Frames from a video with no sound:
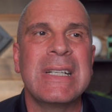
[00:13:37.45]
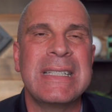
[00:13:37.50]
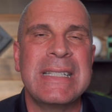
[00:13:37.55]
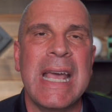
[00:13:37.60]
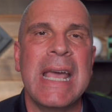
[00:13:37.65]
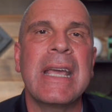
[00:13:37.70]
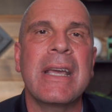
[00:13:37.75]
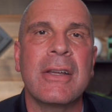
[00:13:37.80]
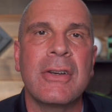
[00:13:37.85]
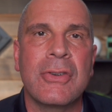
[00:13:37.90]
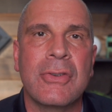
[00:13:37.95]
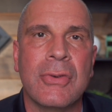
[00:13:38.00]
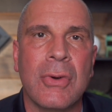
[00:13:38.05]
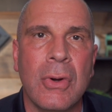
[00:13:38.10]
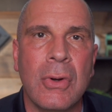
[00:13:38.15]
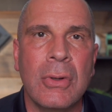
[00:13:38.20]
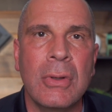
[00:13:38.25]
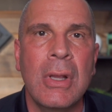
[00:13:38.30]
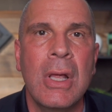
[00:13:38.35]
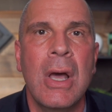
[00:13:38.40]
take
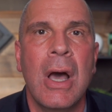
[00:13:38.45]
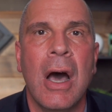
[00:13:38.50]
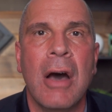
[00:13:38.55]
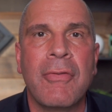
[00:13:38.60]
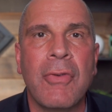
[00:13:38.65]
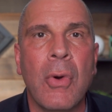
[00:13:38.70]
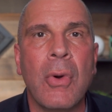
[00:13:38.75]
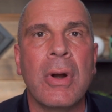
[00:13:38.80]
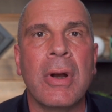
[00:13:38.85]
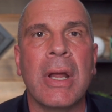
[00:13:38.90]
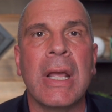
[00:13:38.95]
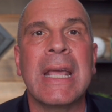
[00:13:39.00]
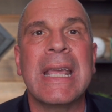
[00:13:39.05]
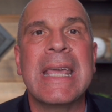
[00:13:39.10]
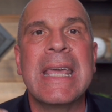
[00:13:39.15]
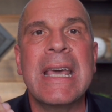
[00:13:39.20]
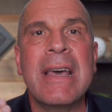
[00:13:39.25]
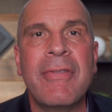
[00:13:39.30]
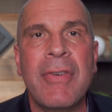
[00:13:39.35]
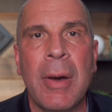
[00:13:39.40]
control of ordering,
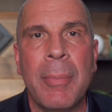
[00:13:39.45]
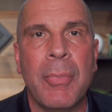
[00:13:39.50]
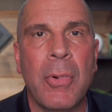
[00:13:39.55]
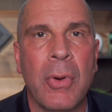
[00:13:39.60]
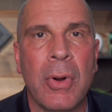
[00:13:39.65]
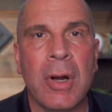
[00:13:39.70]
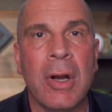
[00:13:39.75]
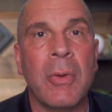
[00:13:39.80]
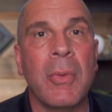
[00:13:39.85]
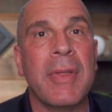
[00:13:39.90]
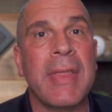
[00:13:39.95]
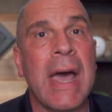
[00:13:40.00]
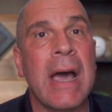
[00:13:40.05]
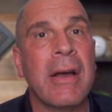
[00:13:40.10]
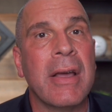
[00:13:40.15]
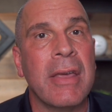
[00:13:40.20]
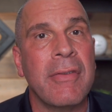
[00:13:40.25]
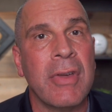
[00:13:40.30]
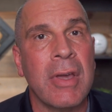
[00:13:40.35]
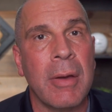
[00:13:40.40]
give up ordering without
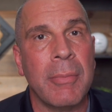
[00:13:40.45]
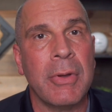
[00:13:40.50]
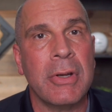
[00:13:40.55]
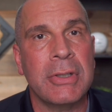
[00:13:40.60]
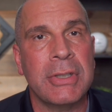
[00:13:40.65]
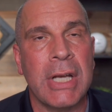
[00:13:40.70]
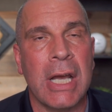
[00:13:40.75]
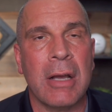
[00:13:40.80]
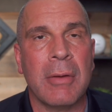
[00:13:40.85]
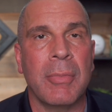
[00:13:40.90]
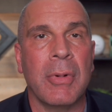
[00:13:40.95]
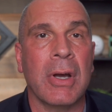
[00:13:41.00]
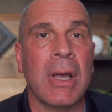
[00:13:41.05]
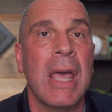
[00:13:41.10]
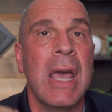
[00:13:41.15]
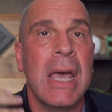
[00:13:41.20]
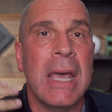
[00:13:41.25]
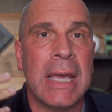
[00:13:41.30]
giving up your checkbook,